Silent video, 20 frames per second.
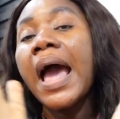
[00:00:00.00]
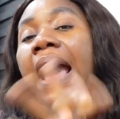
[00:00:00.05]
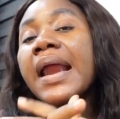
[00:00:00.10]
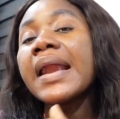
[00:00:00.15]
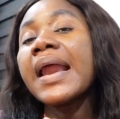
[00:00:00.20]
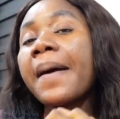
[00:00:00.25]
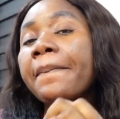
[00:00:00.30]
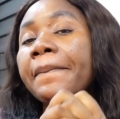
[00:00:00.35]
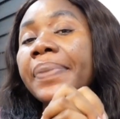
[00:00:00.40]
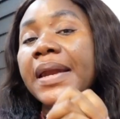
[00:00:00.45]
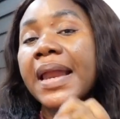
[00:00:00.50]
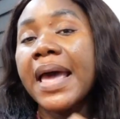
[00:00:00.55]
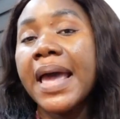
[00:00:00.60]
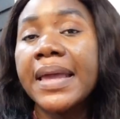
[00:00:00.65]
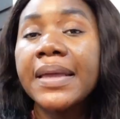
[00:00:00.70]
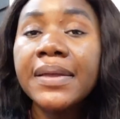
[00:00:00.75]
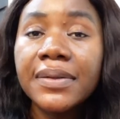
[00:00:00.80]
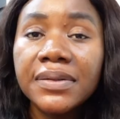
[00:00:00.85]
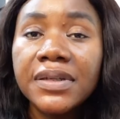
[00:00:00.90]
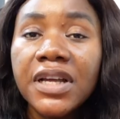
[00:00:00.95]
and
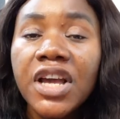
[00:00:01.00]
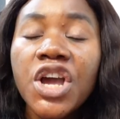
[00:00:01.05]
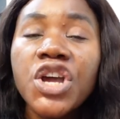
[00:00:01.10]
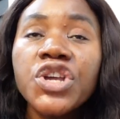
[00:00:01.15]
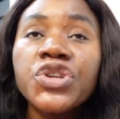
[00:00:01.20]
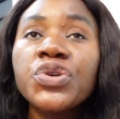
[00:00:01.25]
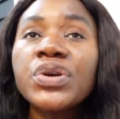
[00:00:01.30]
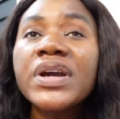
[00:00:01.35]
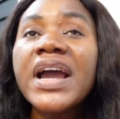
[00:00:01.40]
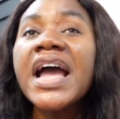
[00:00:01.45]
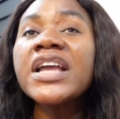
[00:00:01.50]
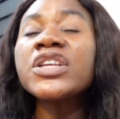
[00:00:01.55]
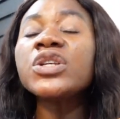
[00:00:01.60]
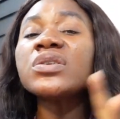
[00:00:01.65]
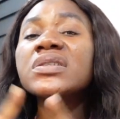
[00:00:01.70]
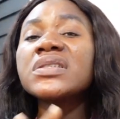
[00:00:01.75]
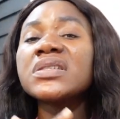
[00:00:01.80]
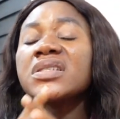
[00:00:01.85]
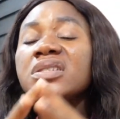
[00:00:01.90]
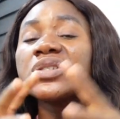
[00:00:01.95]
apply. You can
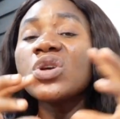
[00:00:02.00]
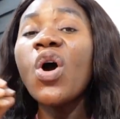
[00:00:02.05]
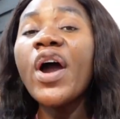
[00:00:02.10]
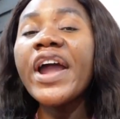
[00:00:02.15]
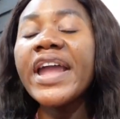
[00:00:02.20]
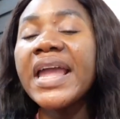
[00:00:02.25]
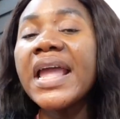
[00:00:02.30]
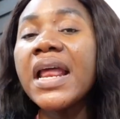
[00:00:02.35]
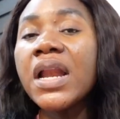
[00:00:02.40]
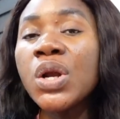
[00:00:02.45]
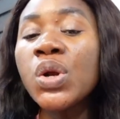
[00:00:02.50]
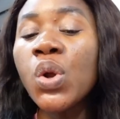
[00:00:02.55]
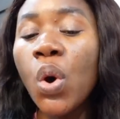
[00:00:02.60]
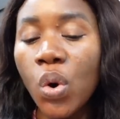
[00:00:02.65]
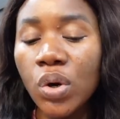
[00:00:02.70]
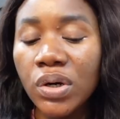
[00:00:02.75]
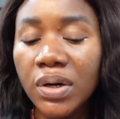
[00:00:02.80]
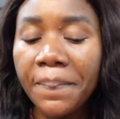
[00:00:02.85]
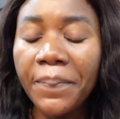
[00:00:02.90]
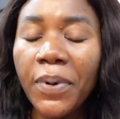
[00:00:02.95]
use this oil
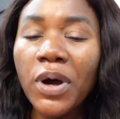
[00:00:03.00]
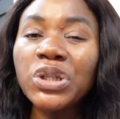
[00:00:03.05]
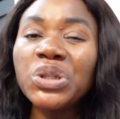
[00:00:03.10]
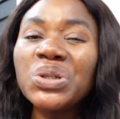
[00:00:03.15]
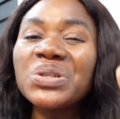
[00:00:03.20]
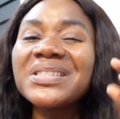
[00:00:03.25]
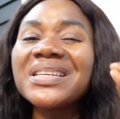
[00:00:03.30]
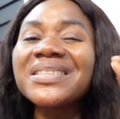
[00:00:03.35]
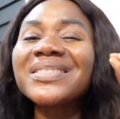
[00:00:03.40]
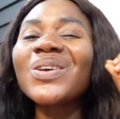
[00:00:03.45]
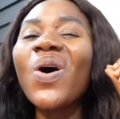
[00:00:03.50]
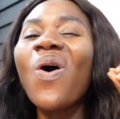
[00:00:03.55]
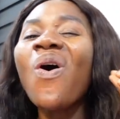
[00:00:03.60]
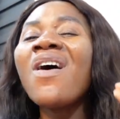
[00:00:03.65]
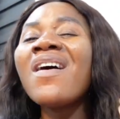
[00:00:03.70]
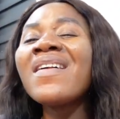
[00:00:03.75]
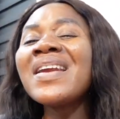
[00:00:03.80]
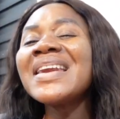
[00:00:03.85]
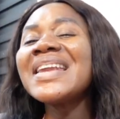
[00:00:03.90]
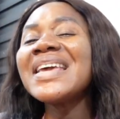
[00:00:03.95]
alone, but use it
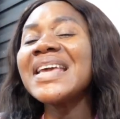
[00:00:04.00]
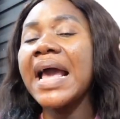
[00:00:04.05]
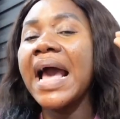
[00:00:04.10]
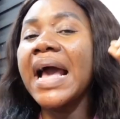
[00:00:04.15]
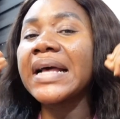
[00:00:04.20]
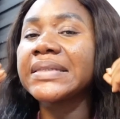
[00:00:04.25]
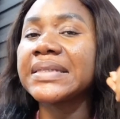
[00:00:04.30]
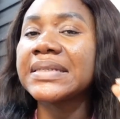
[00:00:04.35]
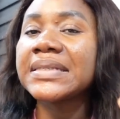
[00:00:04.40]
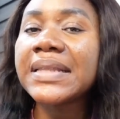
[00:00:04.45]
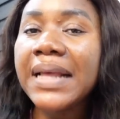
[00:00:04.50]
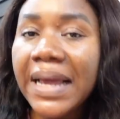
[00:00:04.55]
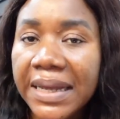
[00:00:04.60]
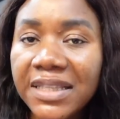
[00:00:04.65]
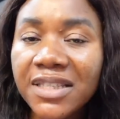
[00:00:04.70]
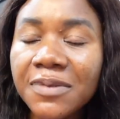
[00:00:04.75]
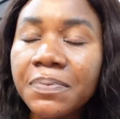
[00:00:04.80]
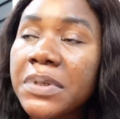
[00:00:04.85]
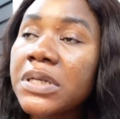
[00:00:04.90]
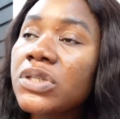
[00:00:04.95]
only at
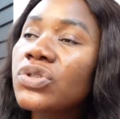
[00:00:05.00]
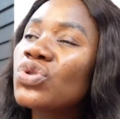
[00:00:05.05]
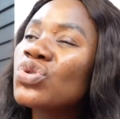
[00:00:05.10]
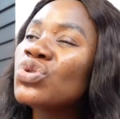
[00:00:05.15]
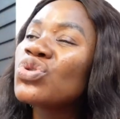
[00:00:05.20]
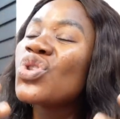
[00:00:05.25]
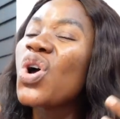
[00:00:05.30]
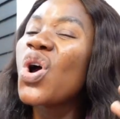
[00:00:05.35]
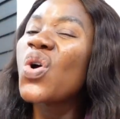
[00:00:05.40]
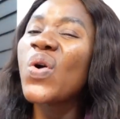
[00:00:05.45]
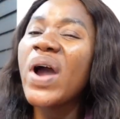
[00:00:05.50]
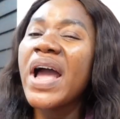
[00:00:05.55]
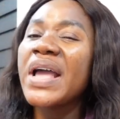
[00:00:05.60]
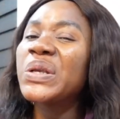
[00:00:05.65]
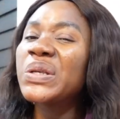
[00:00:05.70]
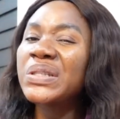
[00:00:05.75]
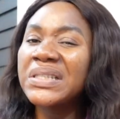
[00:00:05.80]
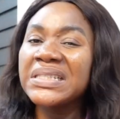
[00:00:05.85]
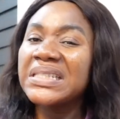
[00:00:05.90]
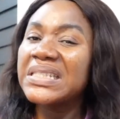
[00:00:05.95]
night. Please do not go and
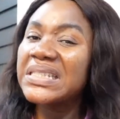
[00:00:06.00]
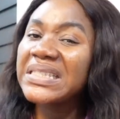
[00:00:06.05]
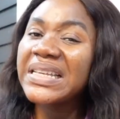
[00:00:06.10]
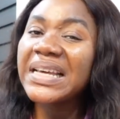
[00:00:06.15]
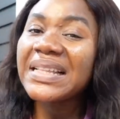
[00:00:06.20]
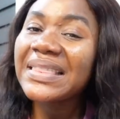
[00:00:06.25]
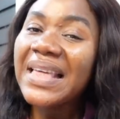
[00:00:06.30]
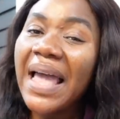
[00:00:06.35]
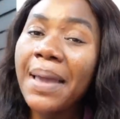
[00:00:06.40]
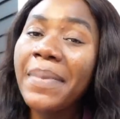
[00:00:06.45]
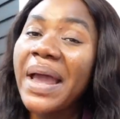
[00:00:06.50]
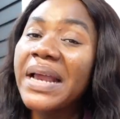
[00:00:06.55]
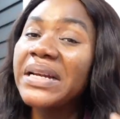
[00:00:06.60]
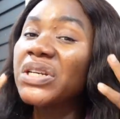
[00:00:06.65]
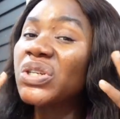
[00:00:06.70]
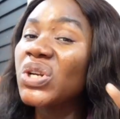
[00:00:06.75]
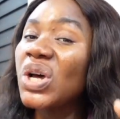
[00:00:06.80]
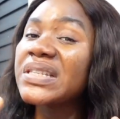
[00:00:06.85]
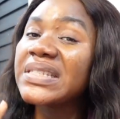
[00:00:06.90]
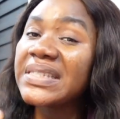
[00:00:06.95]
use it in the daytime. I
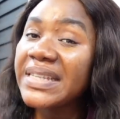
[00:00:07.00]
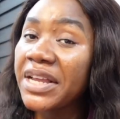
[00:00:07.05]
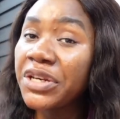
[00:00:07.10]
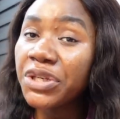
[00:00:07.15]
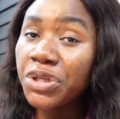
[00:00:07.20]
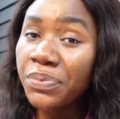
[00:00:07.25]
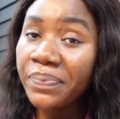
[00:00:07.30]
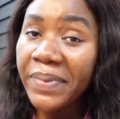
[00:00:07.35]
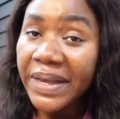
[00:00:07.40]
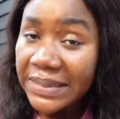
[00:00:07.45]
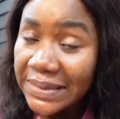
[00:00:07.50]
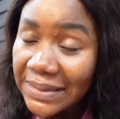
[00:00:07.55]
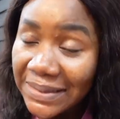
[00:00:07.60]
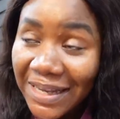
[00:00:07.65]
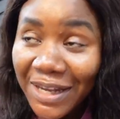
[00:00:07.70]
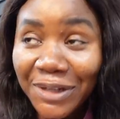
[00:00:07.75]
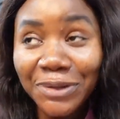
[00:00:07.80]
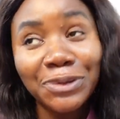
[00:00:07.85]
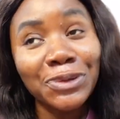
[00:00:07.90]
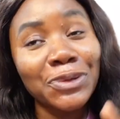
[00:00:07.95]
did not send you
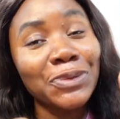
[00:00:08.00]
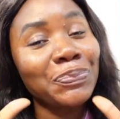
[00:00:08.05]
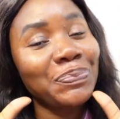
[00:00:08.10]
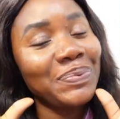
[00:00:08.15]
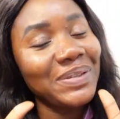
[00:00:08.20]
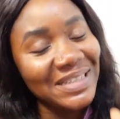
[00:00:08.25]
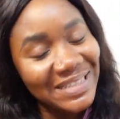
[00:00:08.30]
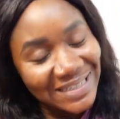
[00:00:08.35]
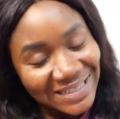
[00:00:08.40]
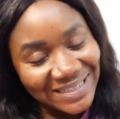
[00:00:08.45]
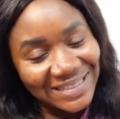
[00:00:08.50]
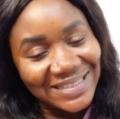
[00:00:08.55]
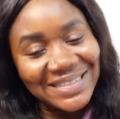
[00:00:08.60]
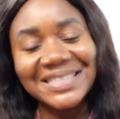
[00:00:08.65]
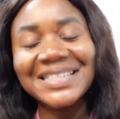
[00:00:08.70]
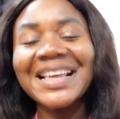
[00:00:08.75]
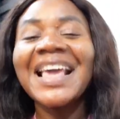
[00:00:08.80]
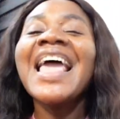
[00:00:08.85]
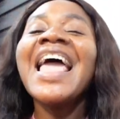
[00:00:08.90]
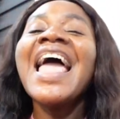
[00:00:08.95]
message, oh please.